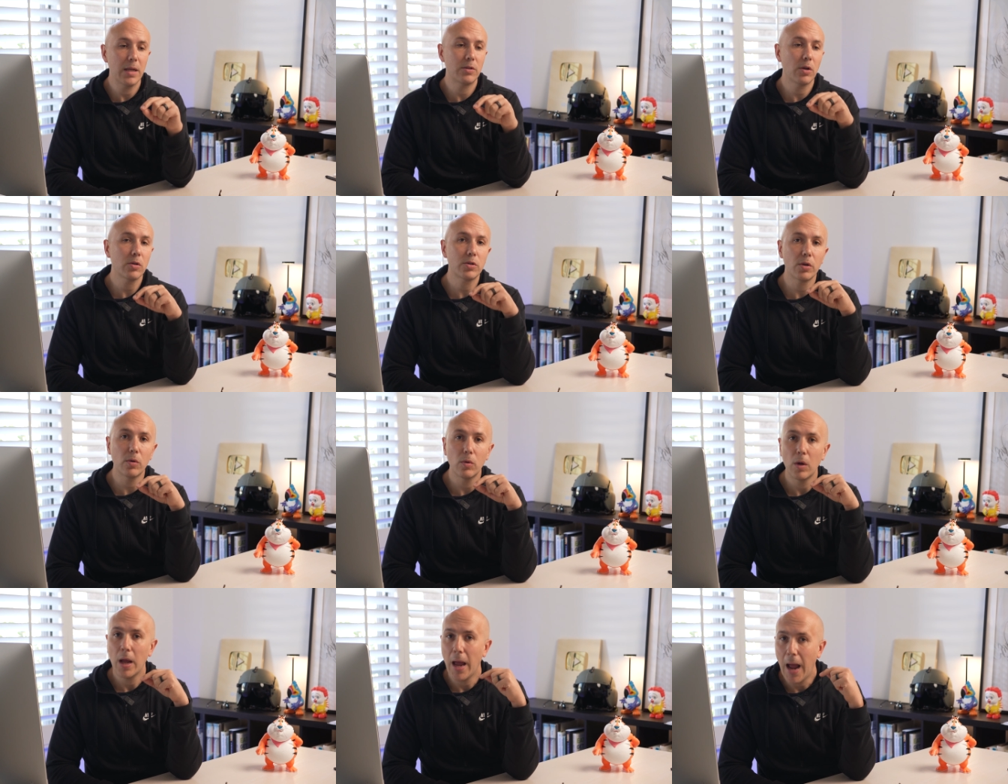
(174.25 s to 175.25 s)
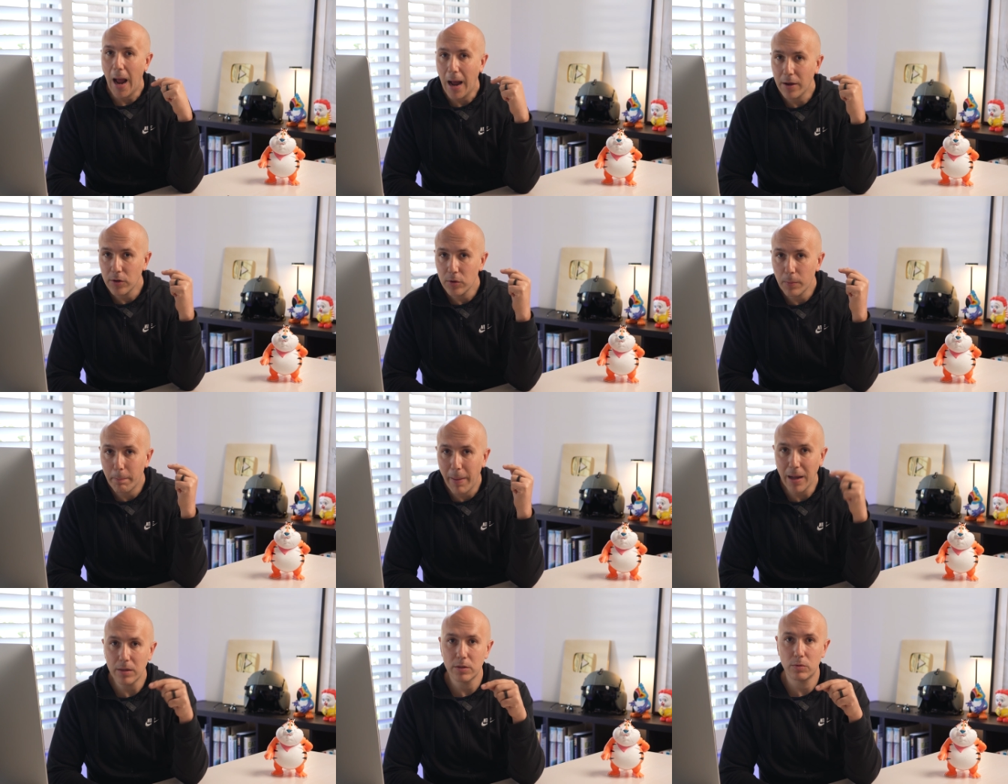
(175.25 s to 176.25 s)
It's also how you
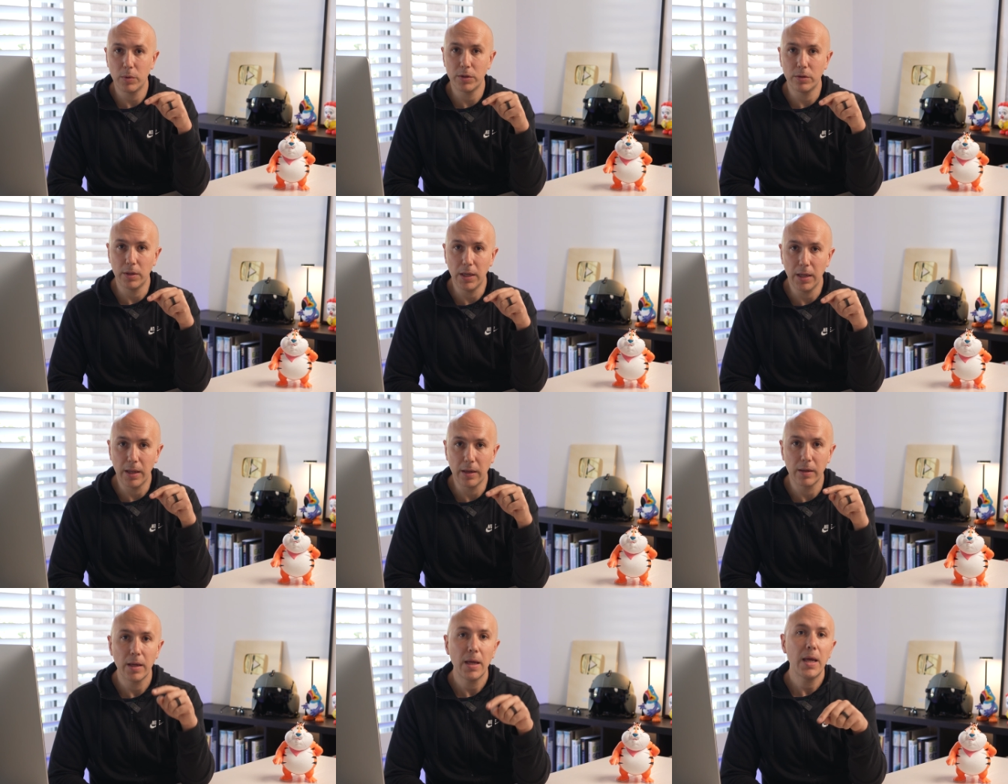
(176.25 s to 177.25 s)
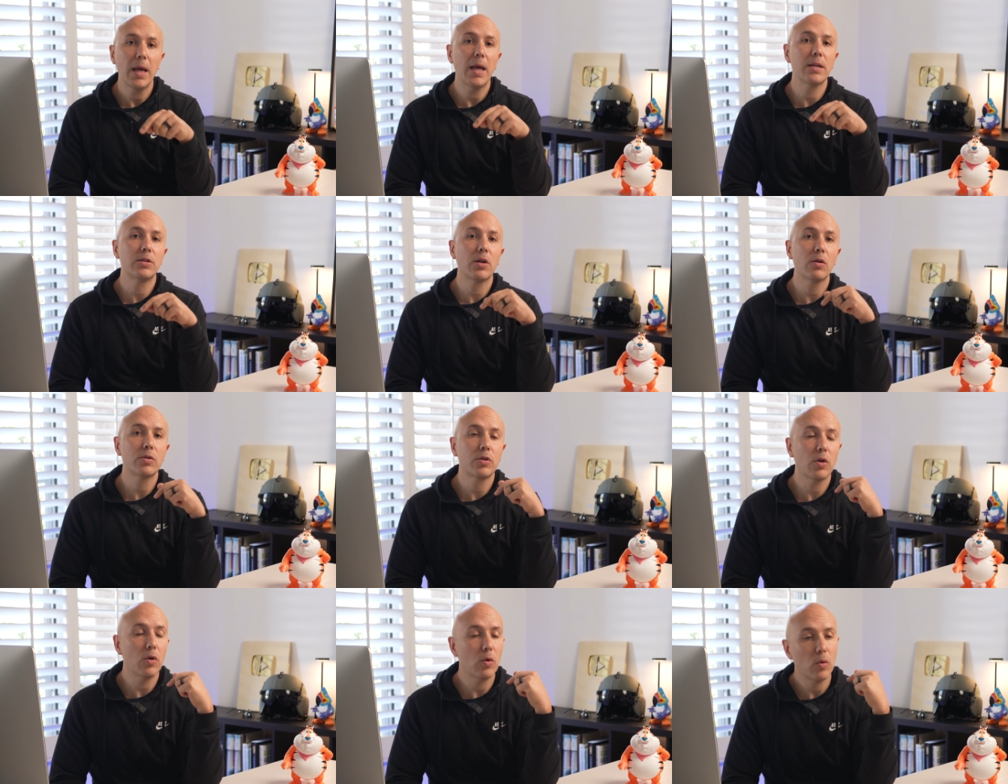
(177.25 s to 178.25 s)
balance what you're eating. It's
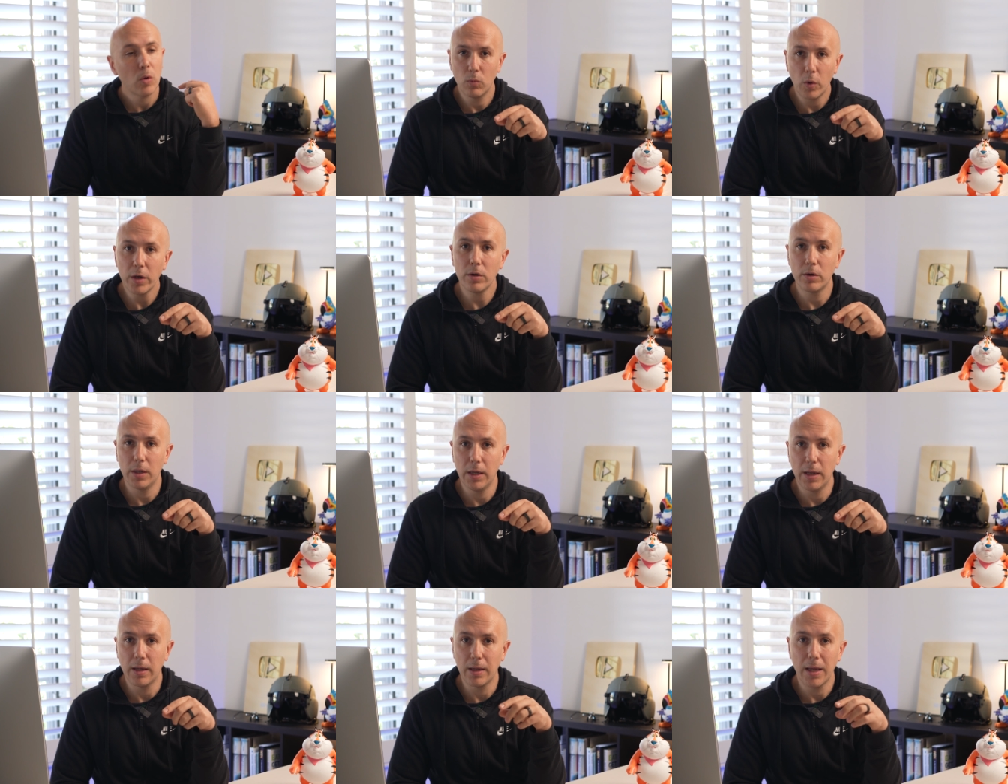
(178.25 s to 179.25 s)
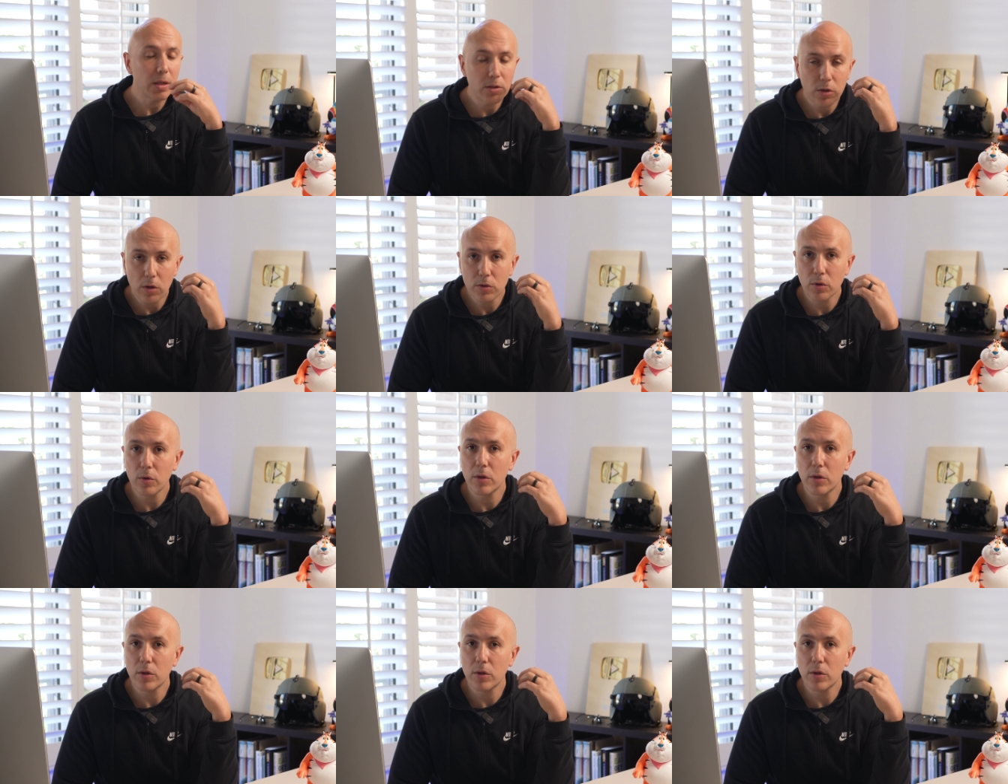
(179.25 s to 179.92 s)
also when you're eating. It's also